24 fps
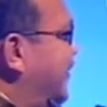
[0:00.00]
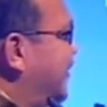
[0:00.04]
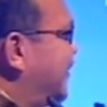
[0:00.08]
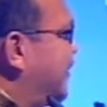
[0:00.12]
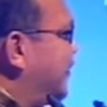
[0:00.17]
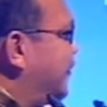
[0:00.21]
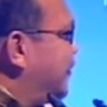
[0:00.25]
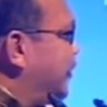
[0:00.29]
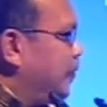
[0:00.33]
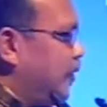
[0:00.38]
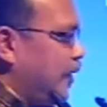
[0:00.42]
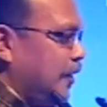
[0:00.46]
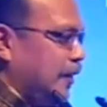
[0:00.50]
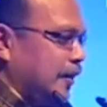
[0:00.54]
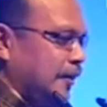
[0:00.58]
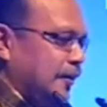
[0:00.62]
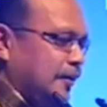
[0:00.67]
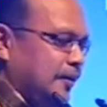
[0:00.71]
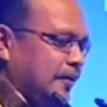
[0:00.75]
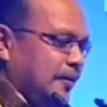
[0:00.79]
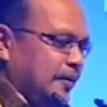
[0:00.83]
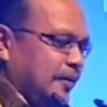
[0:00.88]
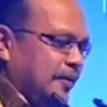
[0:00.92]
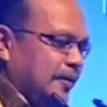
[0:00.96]
memang
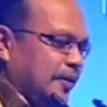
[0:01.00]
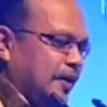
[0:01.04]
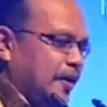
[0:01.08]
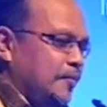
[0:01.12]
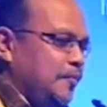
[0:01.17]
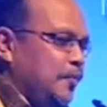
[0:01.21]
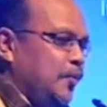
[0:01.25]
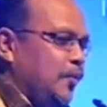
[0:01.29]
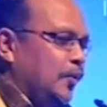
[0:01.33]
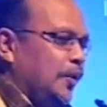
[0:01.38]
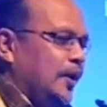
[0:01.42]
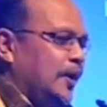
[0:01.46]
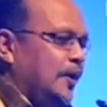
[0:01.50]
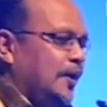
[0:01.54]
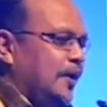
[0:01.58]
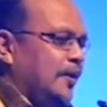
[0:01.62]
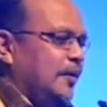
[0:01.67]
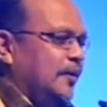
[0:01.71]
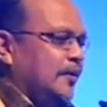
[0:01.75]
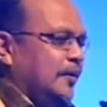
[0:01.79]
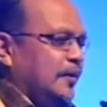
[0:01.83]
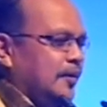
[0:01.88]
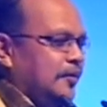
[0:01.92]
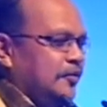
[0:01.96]
kampung
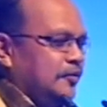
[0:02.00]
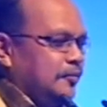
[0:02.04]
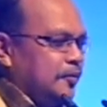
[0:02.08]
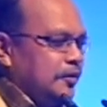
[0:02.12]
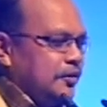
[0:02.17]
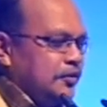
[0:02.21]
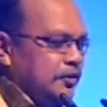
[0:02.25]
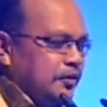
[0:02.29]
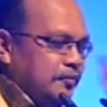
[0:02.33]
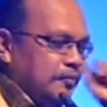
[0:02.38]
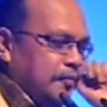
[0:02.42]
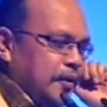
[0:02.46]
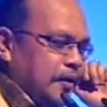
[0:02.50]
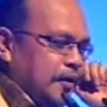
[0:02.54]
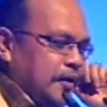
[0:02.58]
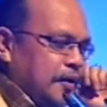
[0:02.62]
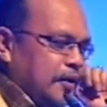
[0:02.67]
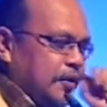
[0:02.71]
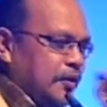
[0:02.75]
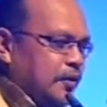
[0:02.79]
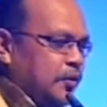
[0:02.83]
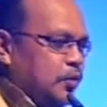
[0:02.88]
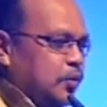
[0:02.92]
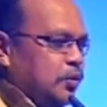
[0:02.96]
lalat as mentioned
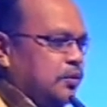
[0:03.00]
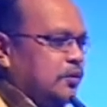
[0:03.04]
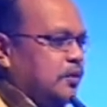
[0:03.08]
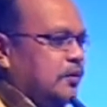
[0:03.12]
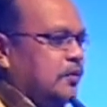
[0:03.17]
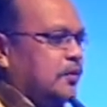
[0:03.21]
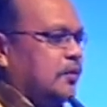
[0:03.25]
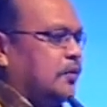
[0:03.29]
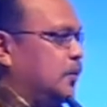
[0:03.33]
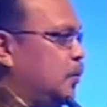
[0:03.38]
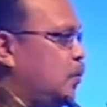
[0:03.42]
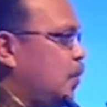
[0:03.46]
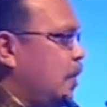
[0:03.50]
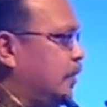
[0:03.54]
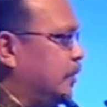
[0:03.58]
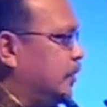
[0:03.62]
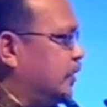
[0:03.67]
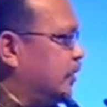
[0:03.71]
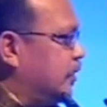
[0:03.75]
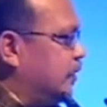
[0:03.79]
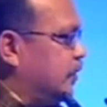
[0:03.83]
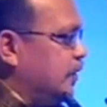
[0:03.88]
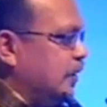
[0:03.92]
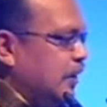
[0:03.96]
by Dr. Wan
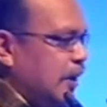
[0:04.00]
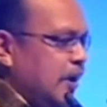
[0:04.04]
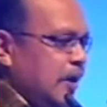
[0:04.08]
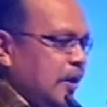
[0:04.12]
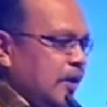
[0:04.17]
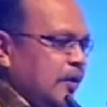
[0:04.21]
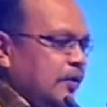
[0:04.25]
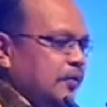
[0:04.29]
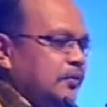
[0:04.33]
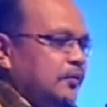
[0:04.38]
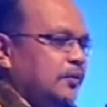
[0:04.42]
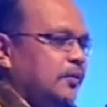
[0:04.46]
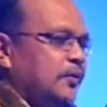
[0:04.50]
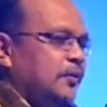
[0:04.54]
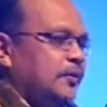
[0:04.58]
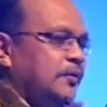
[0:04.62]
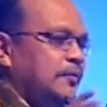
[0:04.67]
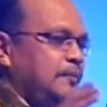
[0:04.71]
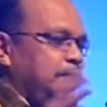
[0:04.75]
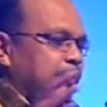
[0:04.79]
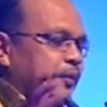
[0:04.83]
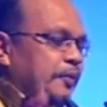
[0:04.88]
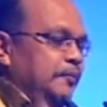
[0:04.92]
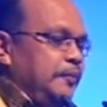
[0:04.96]
tadi. So
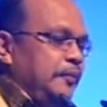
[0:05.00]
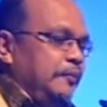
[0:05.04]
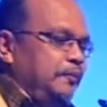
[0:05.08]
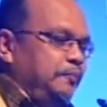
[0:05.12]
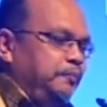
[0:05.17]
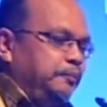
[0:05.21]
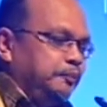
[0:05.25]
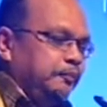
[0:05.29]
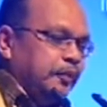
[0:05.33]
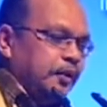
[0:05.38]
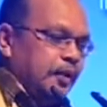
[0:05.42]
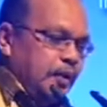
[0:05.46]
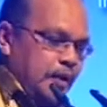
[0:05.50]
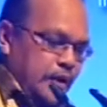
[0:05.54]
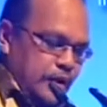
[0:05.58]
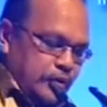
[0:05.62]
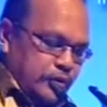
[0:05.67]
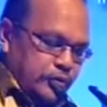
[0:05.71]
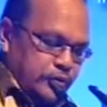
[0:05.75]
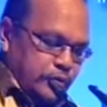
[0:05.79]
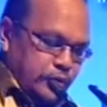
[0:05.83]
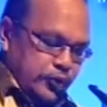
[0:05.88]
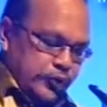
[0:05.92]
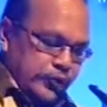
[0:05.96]

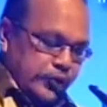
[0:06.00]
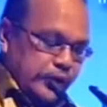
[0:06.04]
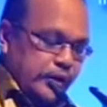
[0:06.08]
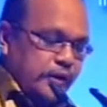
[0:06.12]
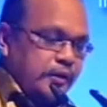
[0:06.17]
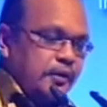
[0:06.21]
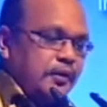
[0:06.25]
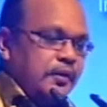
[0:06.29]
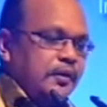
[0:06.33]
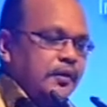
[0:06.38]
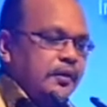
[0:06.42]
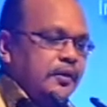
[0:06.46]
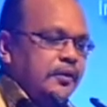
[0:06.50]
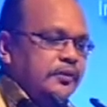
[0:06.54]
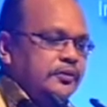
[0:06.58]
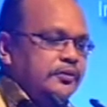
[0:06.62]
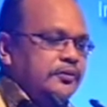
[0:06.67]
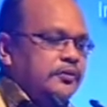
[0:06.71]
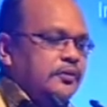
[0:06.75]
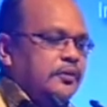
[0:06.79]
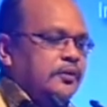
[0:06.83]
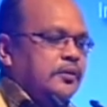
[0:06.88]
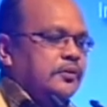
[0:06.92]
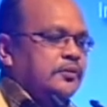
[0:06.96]
ini
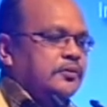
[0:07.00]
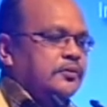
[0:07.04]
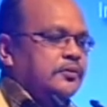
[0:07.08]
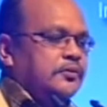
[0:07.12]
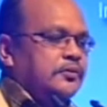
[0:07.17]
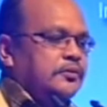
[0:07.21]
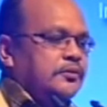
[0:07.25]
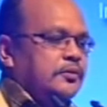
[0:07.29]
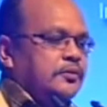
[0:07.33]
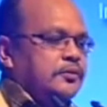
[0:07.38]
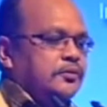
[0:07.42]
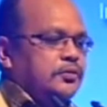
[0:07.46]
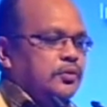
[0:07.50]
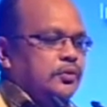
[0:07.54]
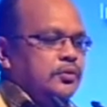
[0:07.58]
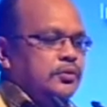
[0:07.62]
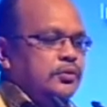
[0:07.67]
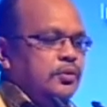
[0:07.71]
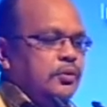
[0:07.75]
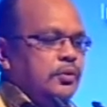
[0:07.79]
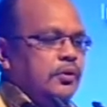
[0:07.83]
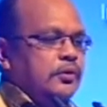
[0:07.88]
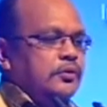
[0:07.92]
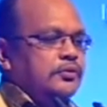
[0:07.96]

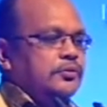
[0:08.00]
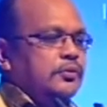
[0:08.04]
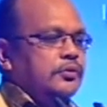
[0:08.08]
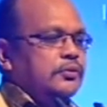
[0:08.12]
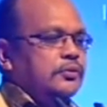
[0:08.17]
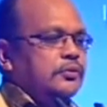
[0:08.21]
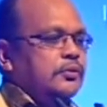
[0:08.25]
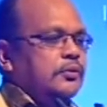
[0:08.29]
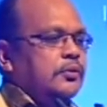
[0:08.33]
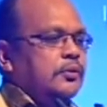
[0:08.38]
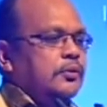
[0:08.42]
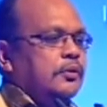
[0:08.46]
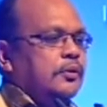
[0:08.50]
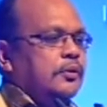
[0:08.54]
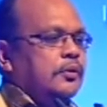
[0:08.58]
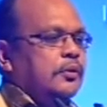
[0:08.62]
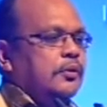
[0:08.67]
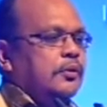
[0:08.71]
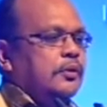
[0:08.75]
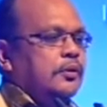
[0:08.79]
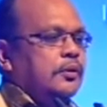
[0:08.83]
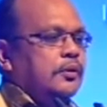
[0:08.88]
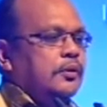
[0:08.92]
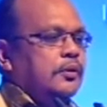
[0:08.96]
contoh
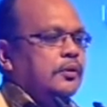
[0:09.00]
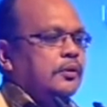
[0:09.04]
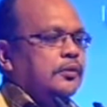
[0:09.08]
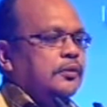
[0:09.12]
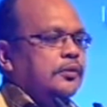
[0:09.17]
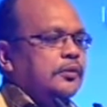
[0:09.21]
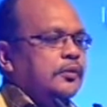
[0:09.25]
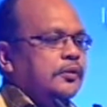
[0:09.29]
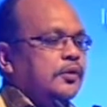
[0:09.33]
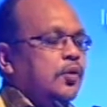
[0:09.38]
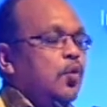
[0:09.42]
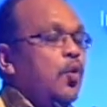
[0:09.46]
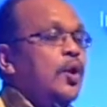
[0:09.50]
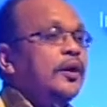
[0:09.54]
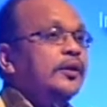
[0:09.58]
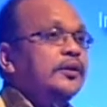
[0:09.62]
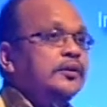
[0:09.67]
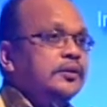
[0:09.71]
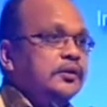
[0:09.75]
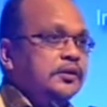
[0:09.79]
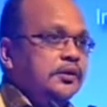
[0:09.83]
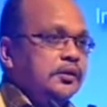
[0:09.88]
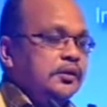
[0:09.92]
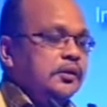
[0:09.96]
the
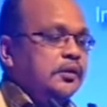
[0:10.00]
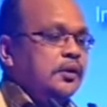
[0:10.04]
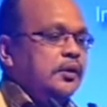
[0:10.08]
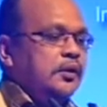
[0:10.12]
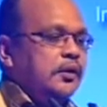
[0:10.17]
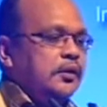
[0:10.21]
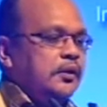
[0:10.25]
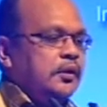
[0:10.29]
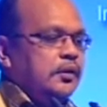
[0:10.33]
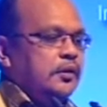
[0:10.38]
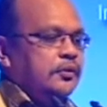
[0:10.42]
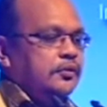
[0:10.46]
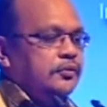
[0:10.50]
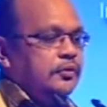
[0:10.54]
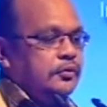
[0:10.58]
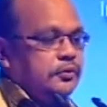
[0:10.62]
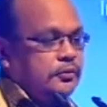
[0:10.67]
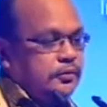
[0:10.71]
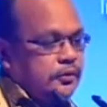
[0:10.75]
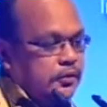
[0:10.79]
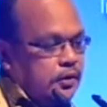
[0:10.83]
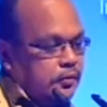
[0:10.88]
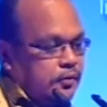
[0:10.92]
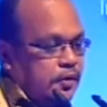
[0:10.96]
quality. So
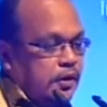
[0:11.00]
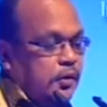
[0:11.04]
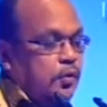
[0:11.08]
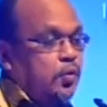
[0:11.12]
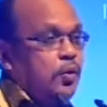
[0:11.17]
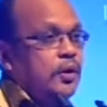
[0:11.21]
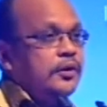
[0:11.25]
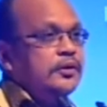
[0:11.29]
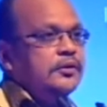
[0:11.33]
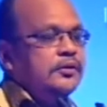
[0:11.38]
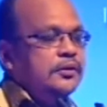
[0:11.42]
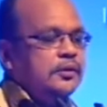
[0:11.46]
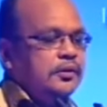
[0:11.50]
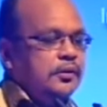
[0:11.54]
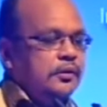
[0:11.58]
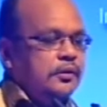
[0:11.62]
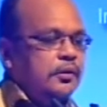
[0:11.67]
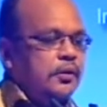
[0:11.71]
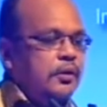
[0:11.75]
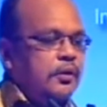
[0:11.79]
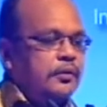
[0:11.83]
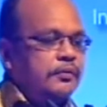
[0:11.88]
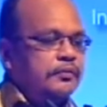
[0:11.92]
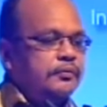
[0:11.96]
talking about quality
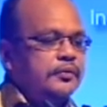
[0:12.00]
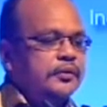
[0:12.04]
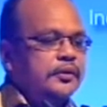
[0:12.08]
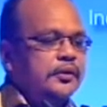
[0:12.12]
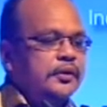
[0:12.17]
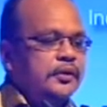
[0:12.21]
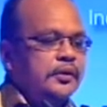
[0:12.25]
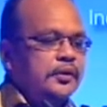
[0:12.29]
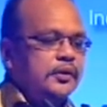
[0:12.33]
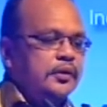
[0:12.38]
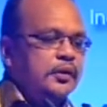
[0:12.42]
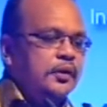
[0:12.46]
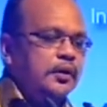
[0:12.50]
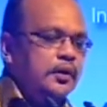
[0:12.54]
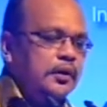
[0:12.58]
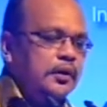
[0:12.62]
of the